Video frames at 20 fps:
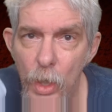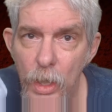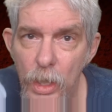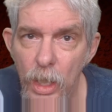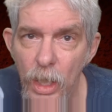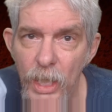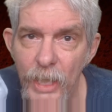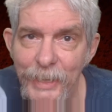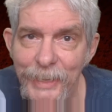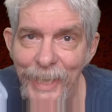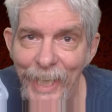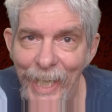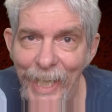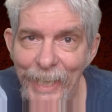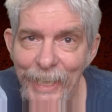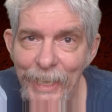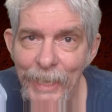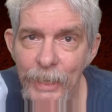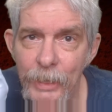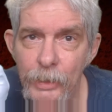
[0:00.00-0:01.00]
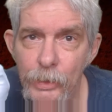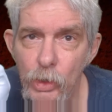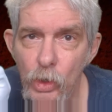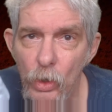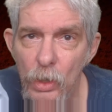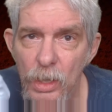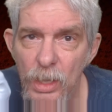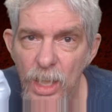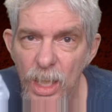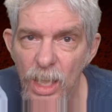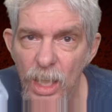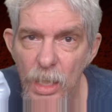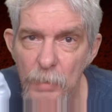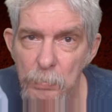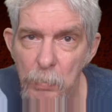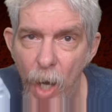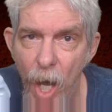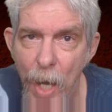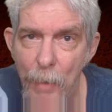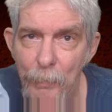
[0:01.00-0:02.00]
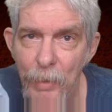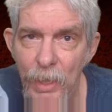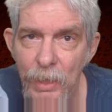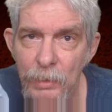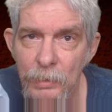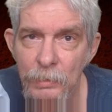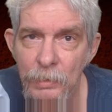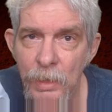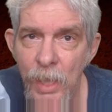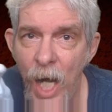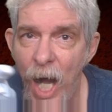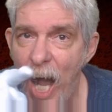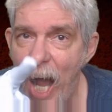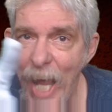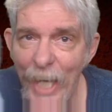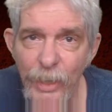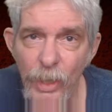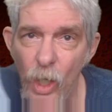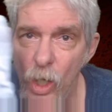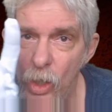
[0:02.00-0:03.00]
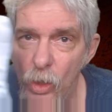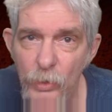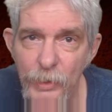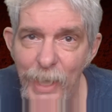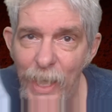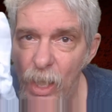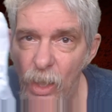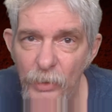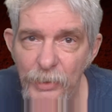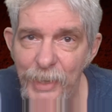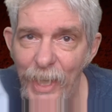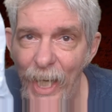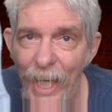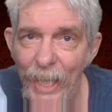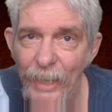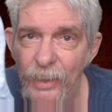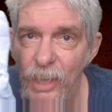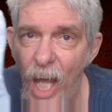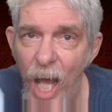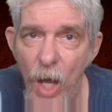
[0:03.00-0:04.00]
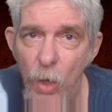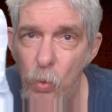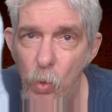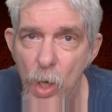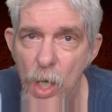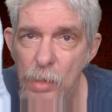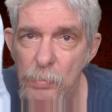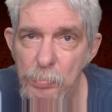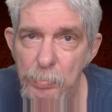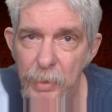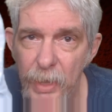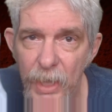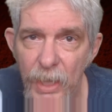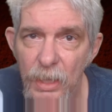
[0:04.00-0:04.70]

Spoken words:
You a good daddy. You a good mama. I don't doubt that, not one